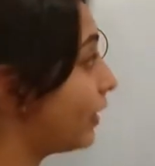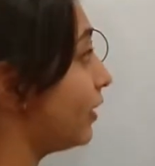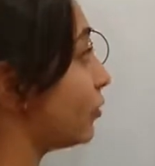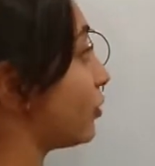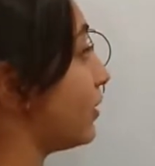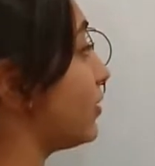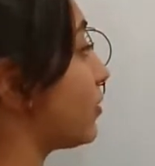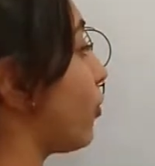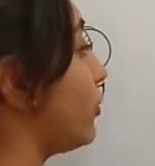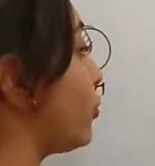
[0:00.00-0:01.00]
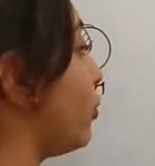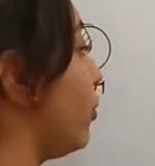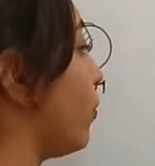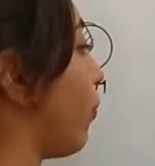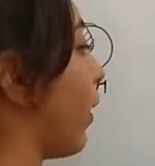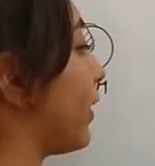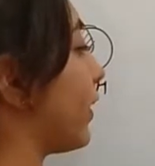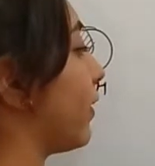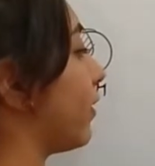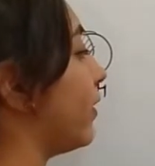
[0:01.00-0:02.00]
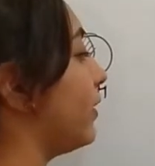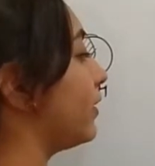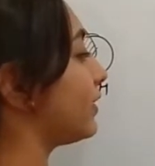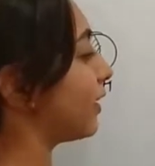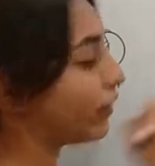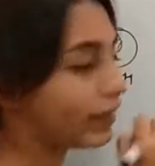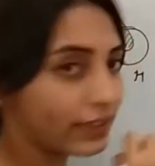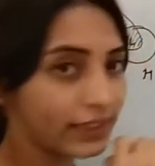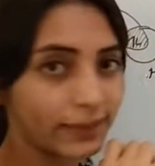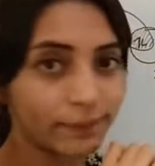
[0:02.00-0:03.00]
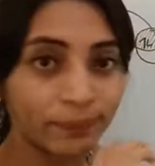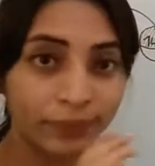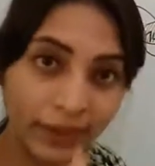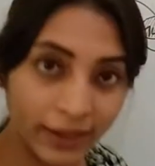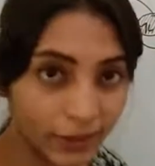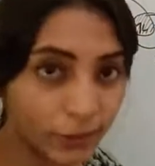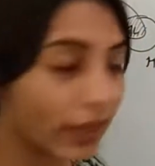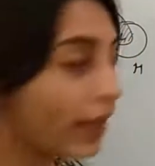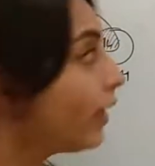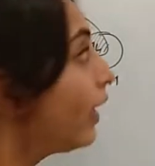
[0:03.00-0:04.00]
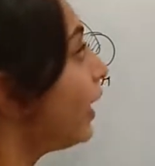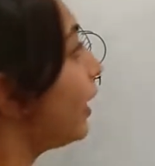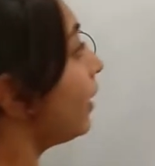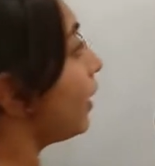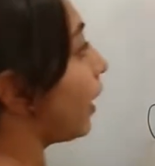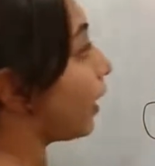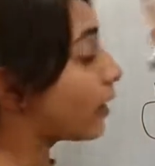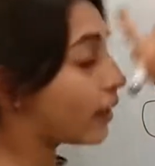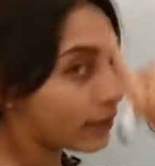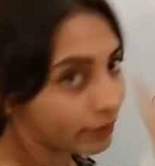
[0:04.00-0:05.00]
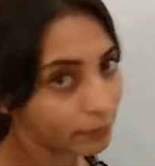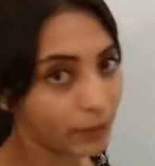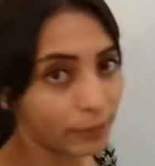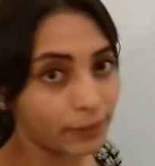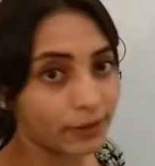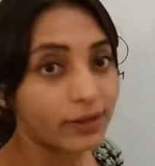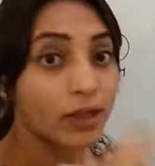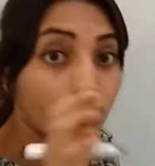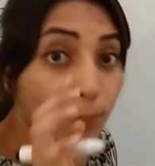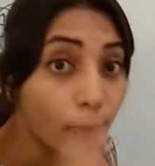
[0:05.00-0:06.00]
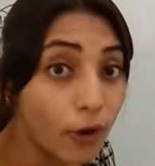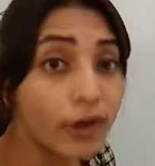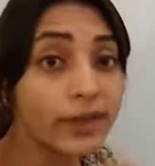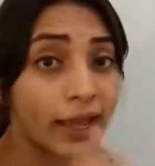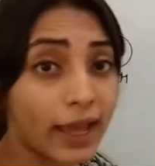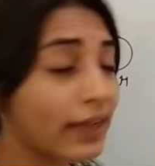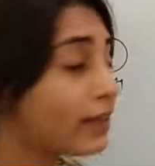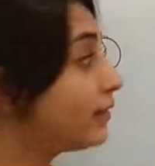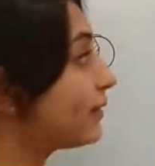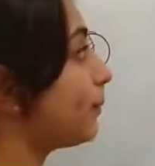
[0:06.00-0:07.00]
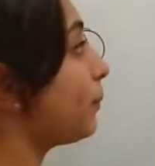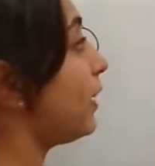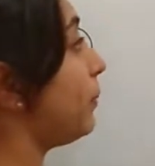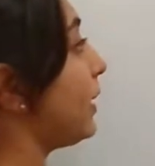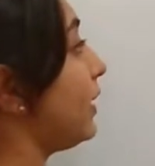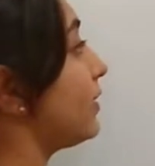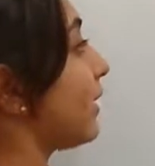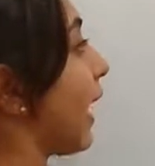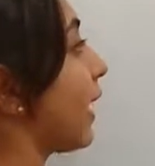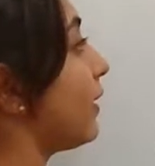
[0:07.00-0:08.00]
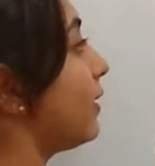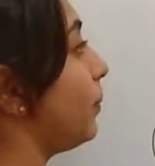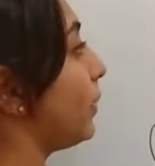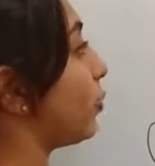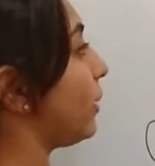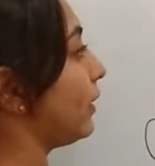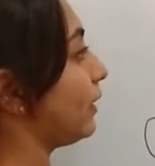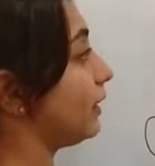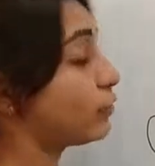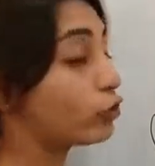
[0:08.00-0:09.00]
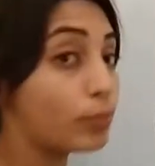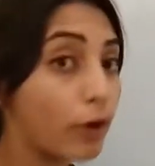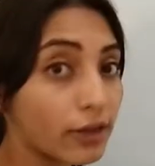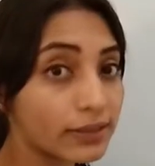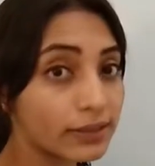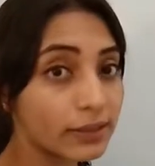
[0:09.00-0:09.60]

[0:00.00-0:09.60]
So this is also 107 degree. Okay? Remember, bond angle simply means angle between these two bonds.